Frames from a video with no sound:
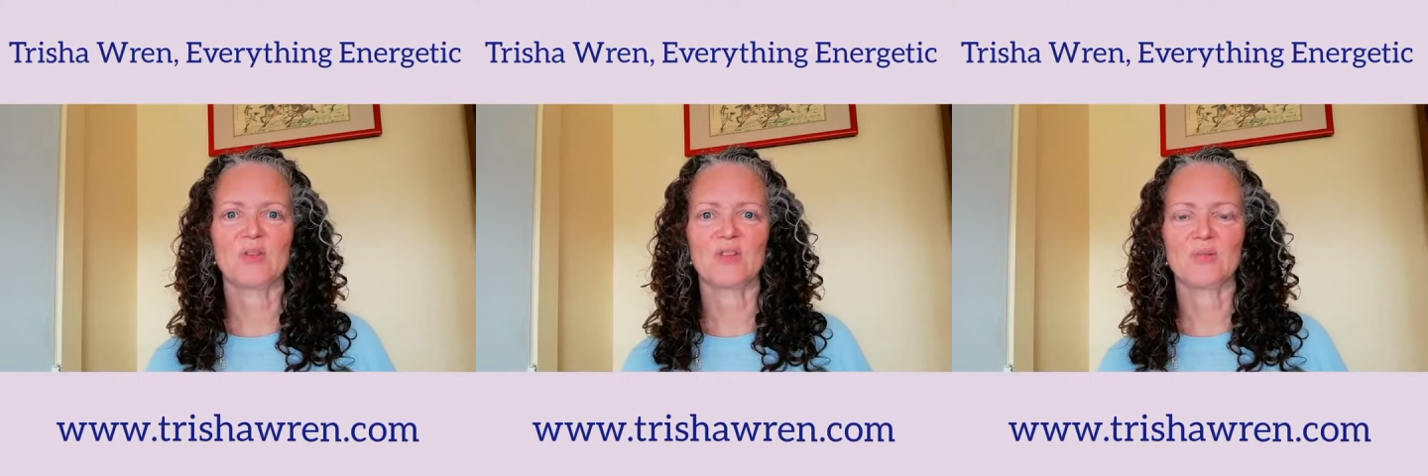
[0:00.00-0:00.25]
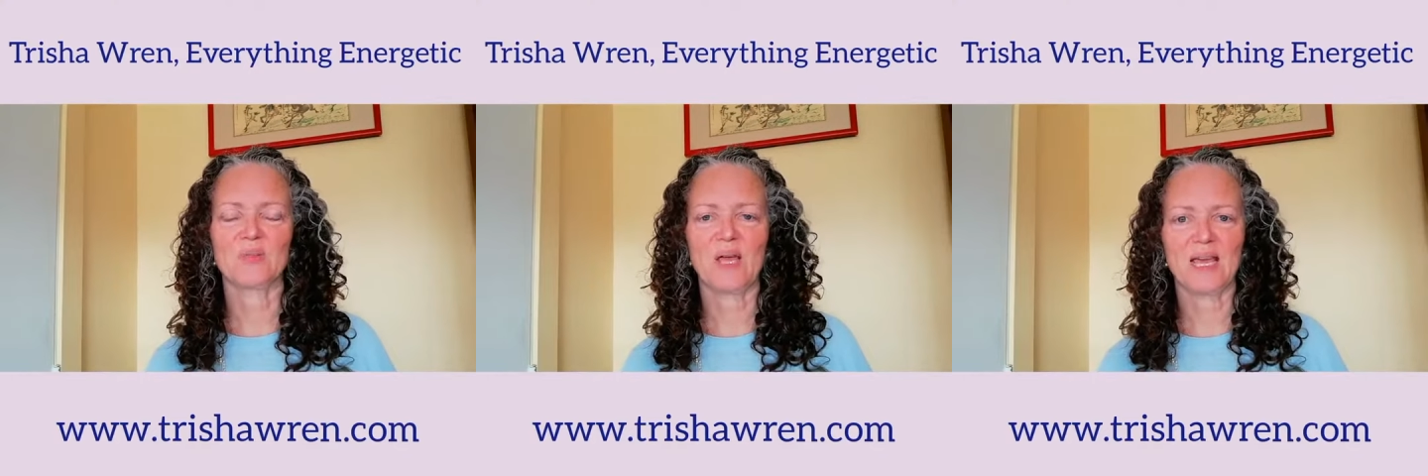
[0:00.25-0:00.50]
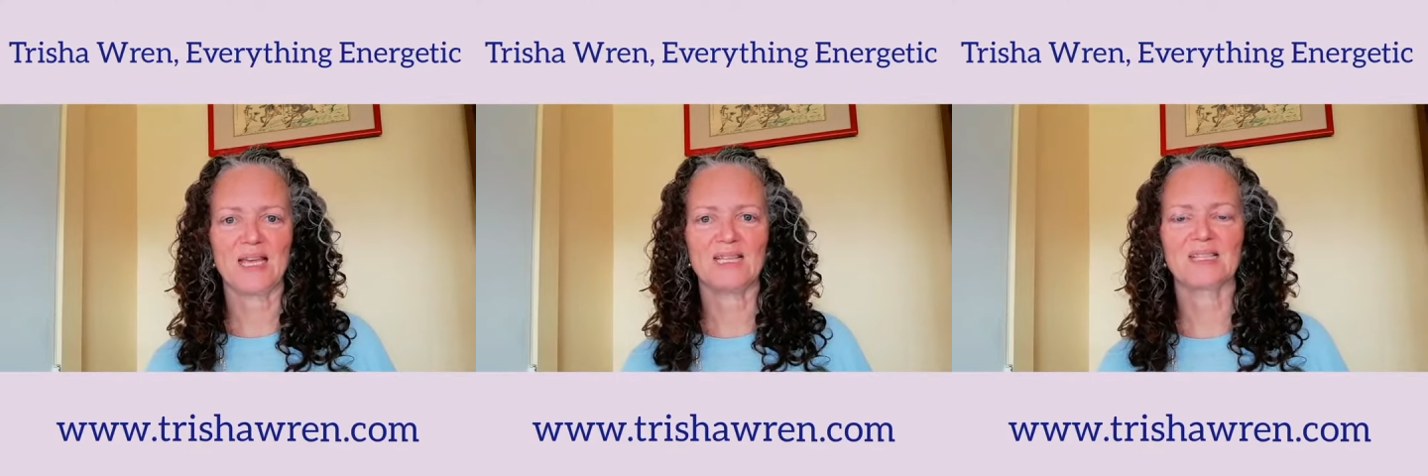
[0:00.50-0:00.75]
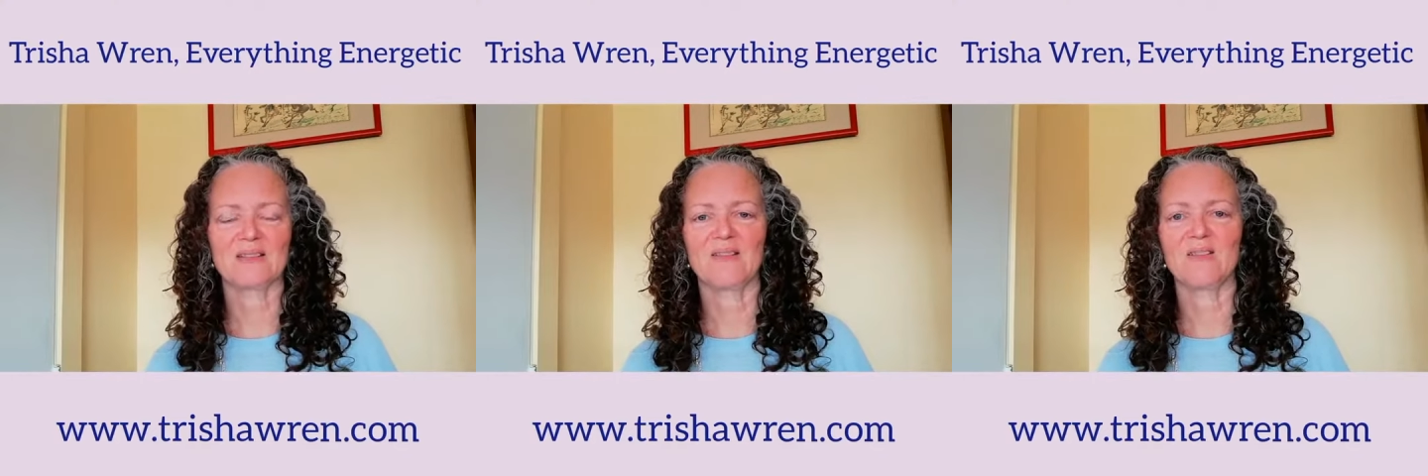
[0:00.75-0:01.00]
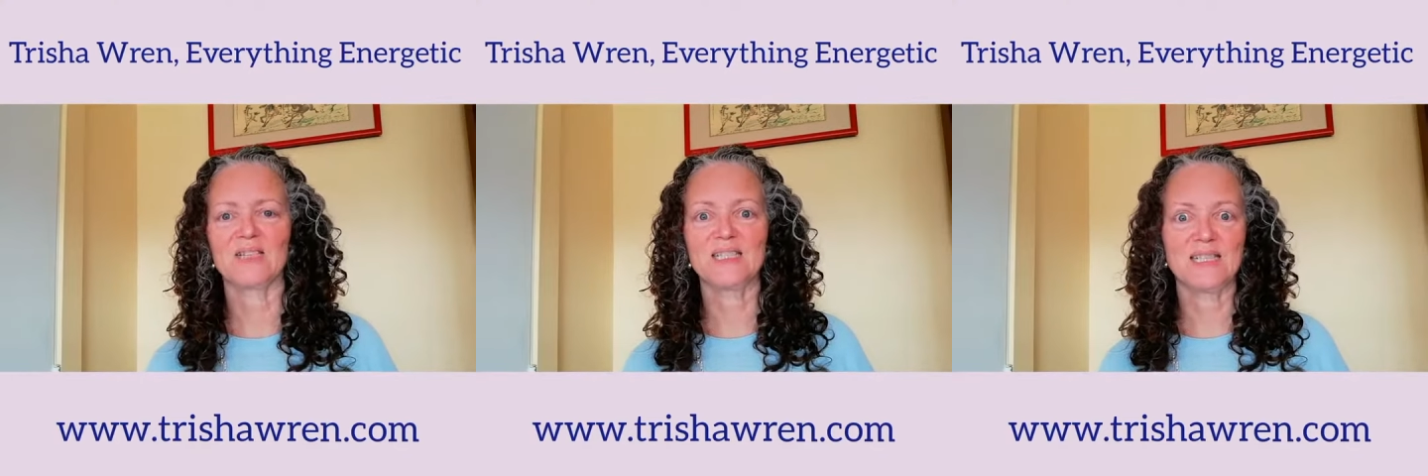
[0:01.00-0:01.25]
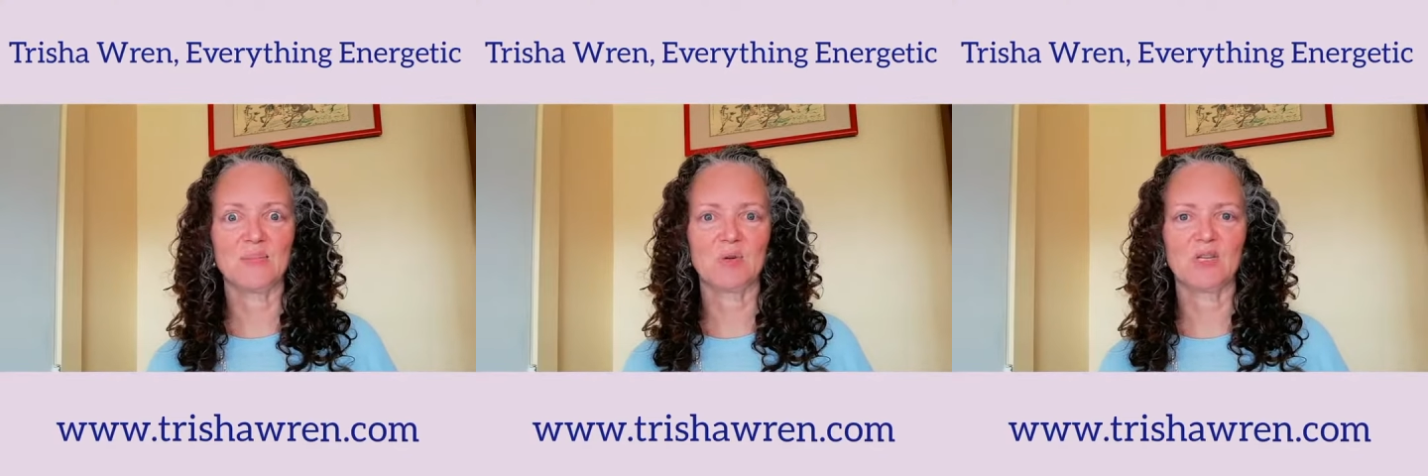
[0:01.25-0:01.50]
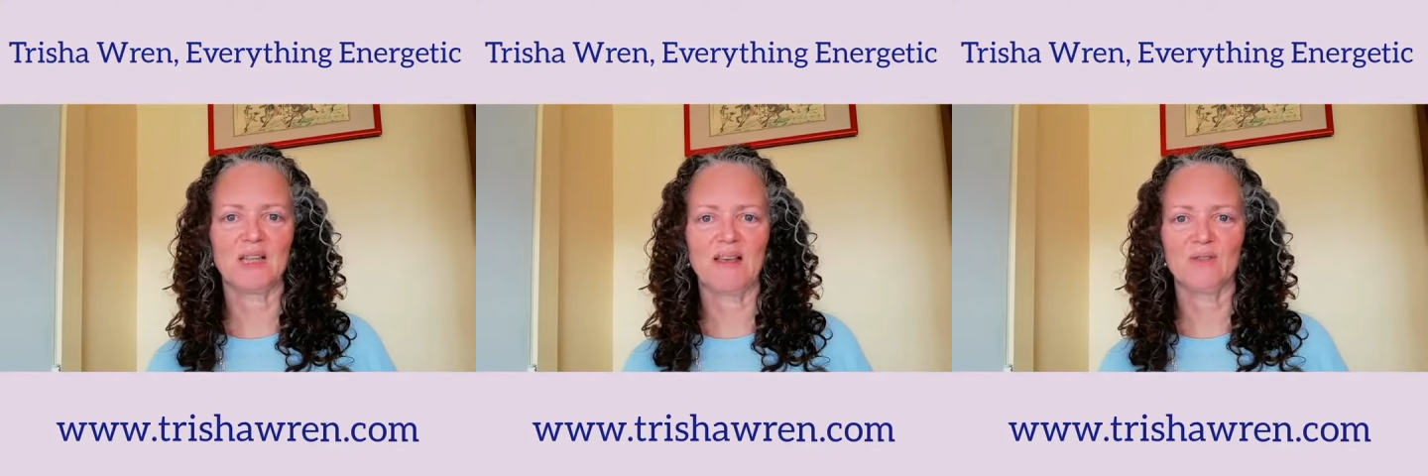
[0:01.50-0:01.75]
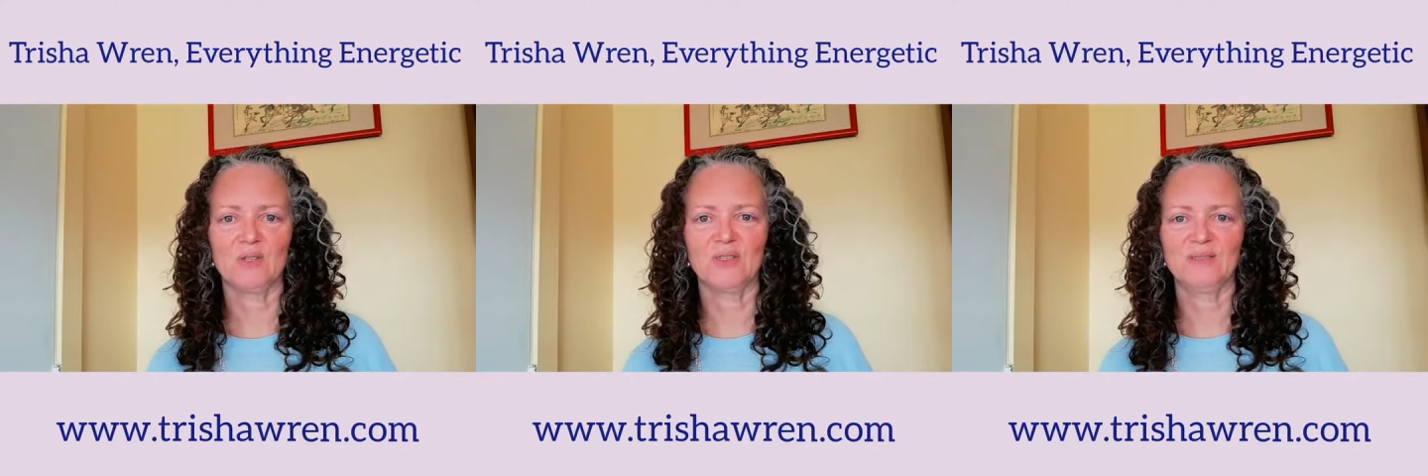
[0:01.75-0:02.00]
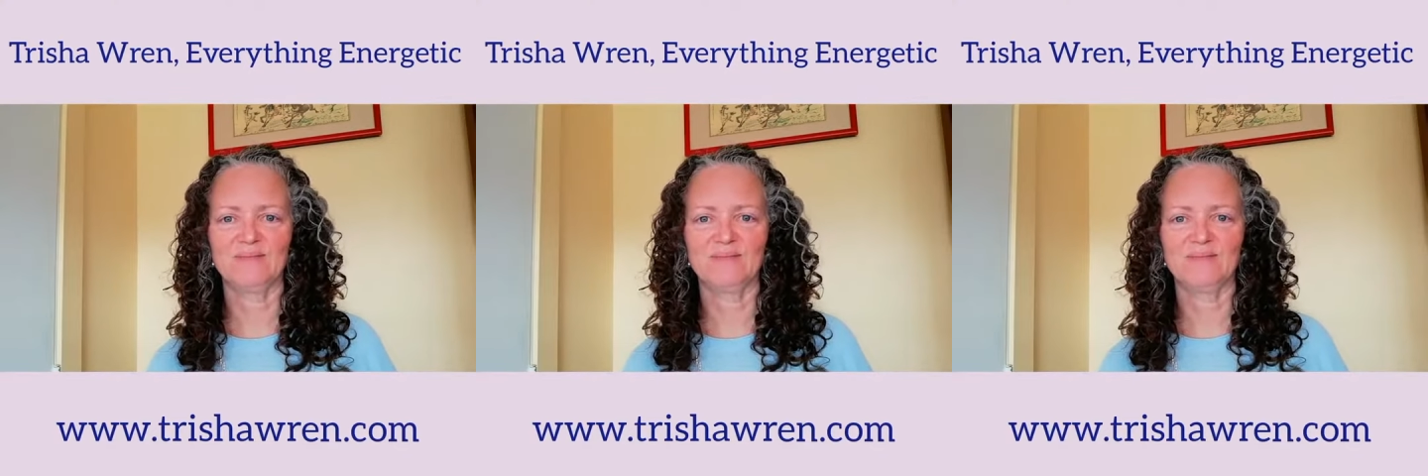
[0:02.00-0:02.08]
your pets on a deeper level.